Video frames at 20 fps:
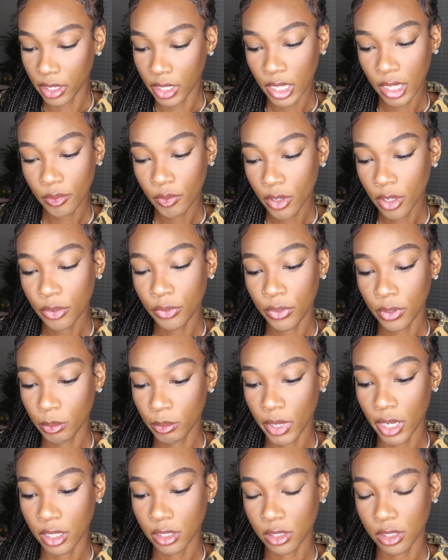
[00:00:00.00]
even a few
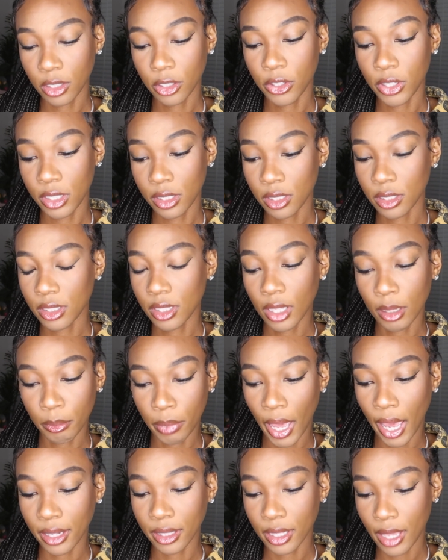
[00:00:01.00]
months, decreases the
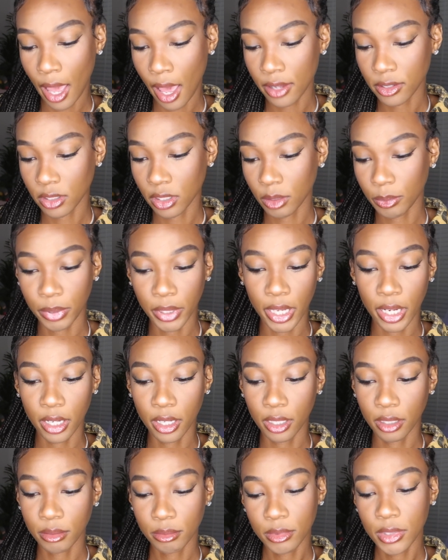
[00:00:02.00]
impact it has on the
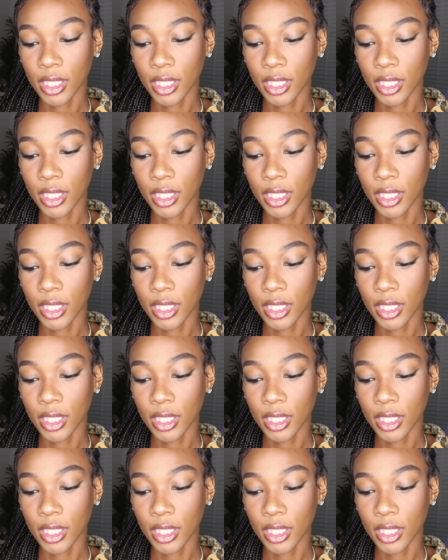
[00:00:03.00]
planet.